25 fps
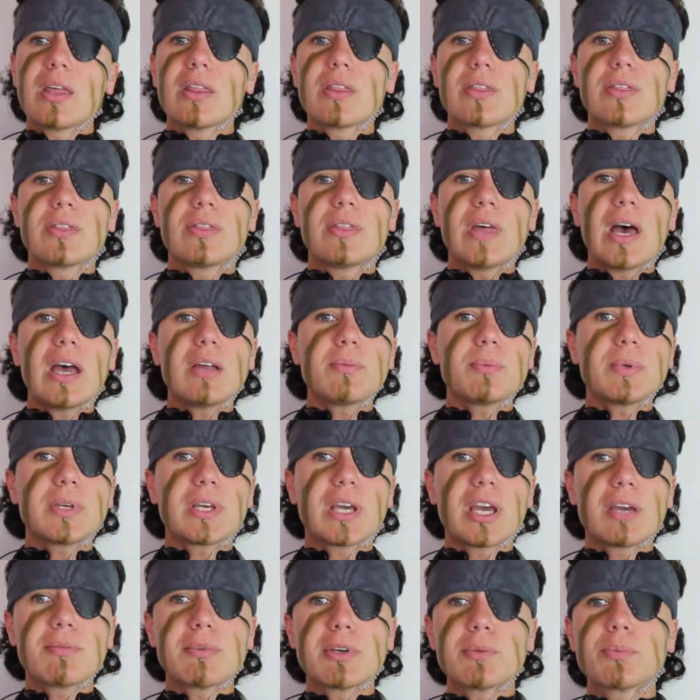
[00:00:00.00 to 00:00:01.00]
That
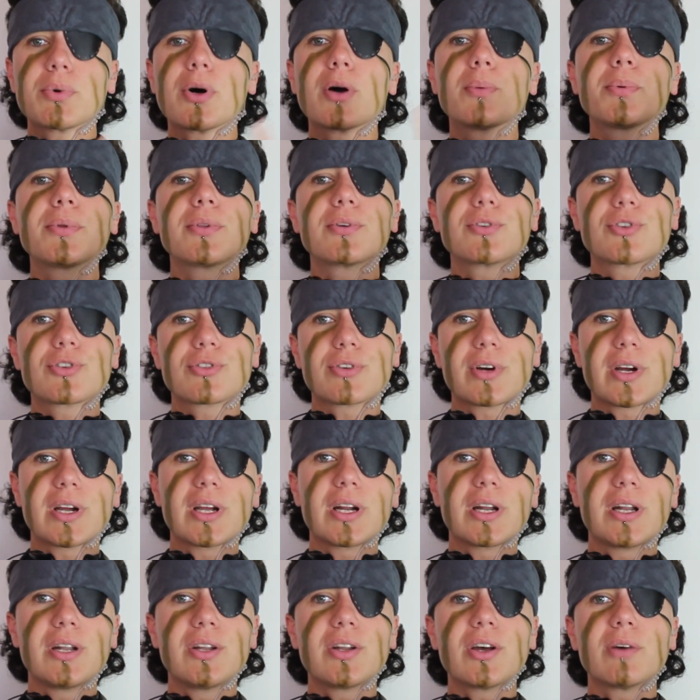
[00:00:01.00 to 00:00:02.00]
became a popular
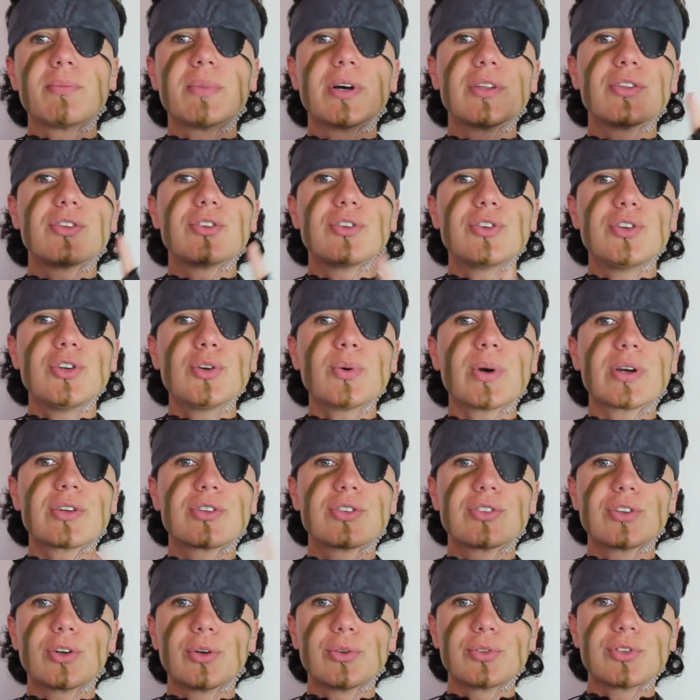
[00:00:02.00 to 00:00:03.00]
trend amongst
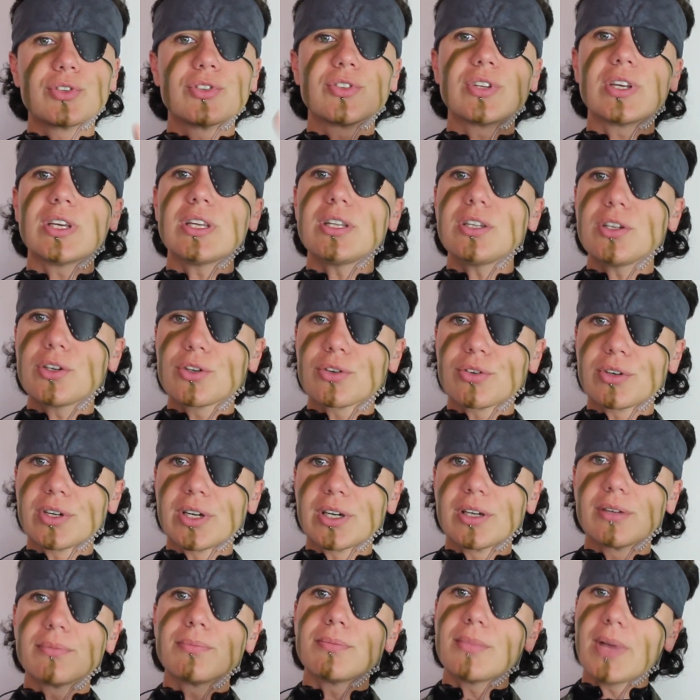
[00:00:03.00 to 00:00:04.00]
US soldiers in
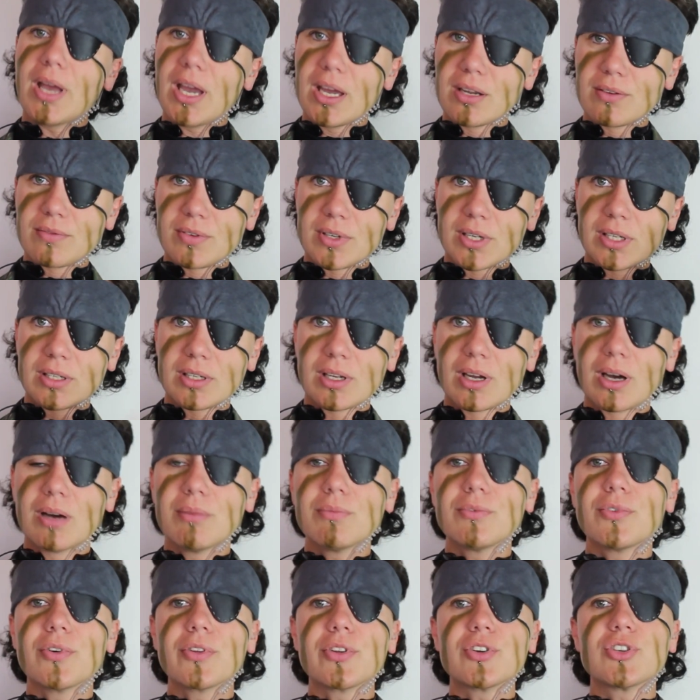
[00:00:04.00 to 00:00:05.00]
Korea and
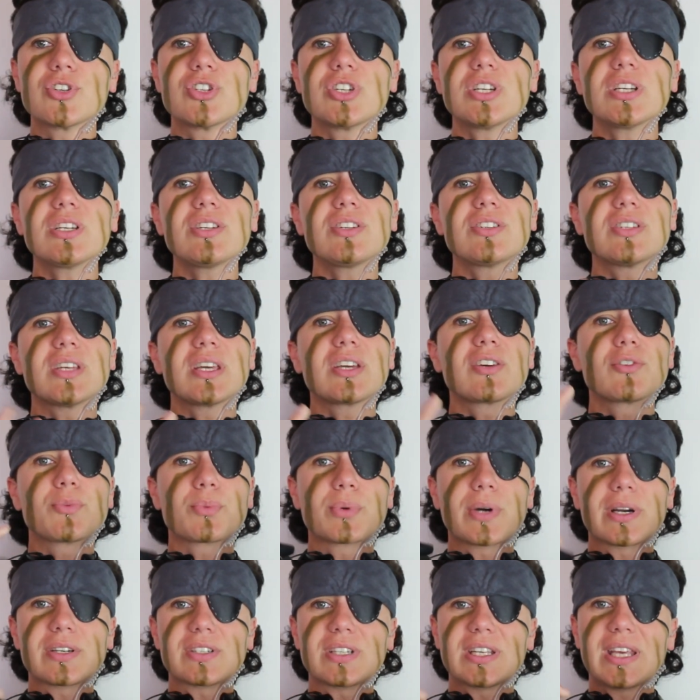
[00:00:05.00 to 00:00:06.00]
Vietnam for the sheer sake
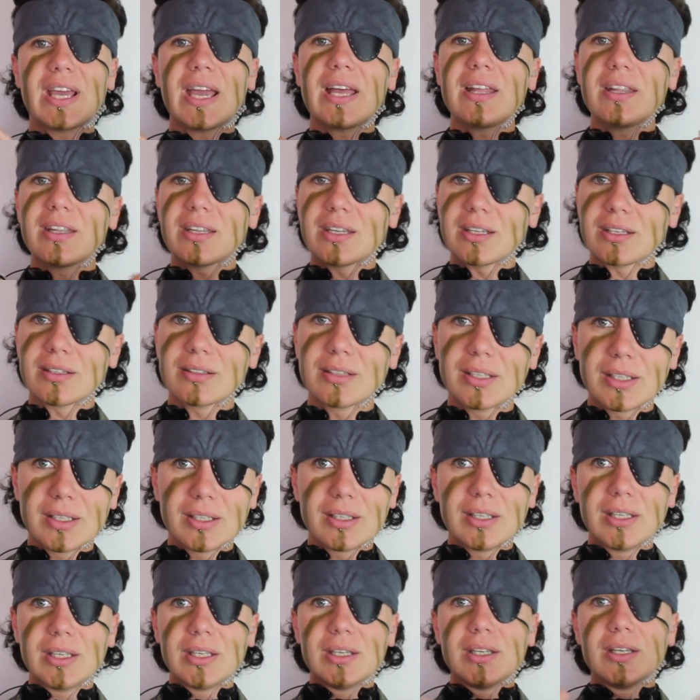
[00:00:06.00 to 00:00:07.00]
of practicality.
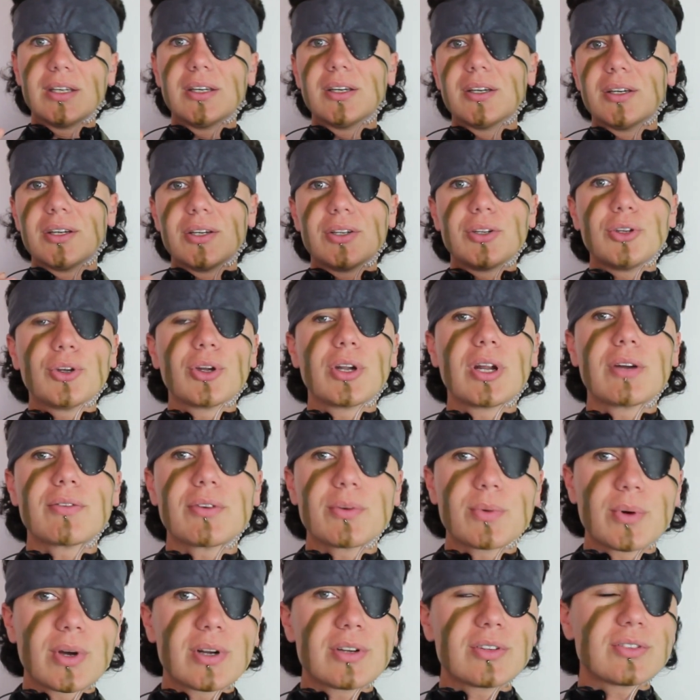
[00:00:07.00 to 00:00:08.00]
Not
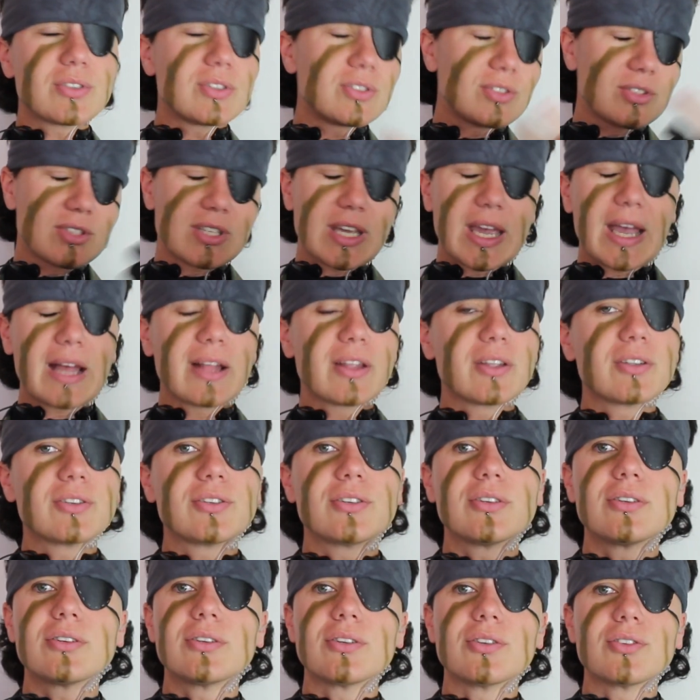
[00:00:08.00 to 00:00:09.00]
everyone is as
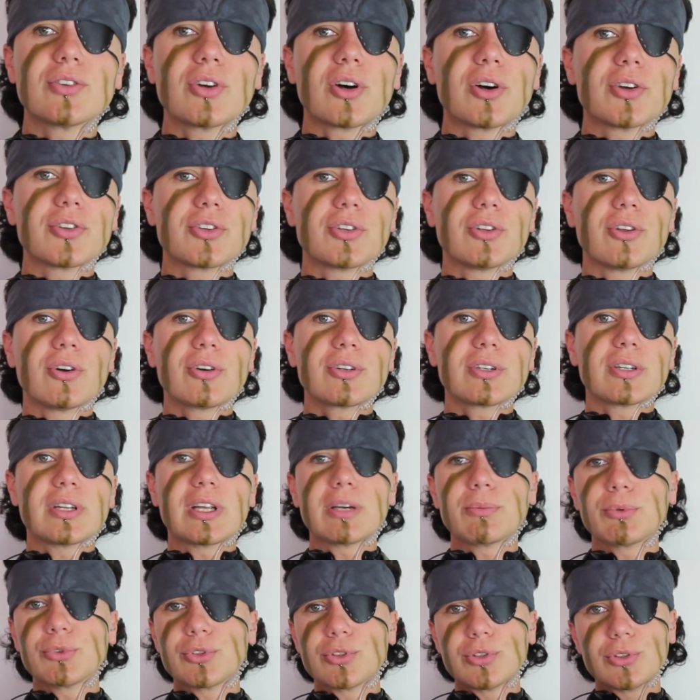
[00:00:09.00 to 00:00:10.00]
talented as Ocelot
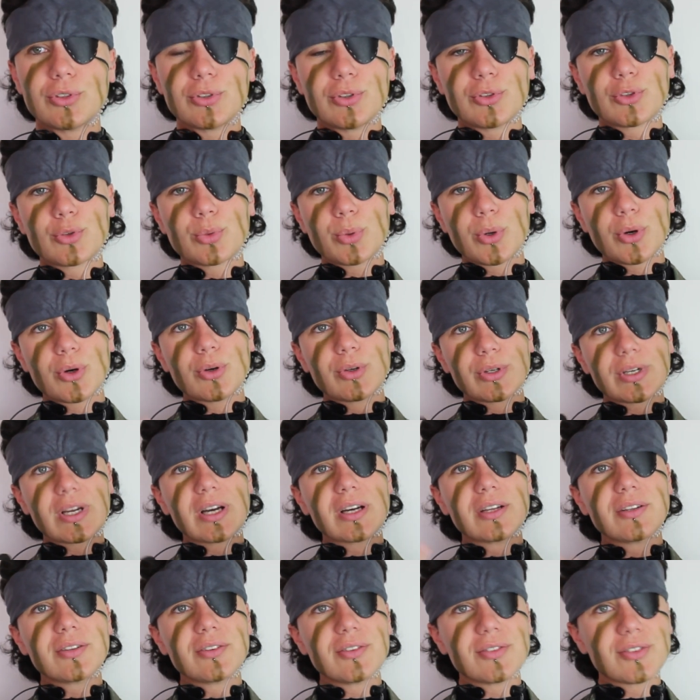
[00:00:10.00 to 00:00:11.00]
and able to twirl
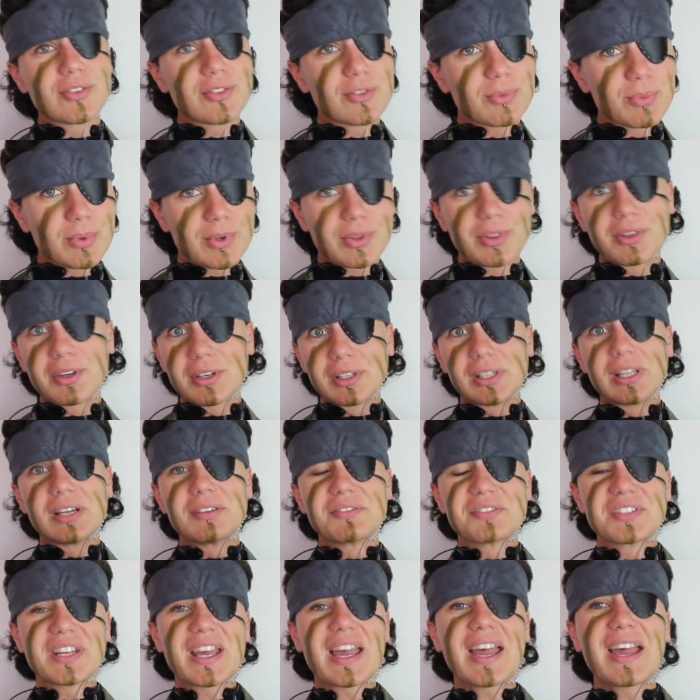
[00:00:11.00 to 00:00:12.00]
guns with
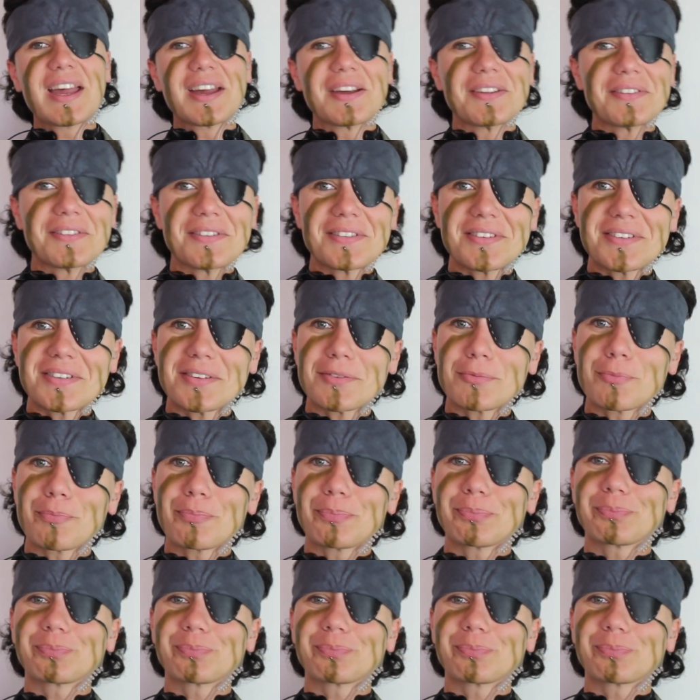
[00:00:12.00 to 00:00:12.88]
gloved hands.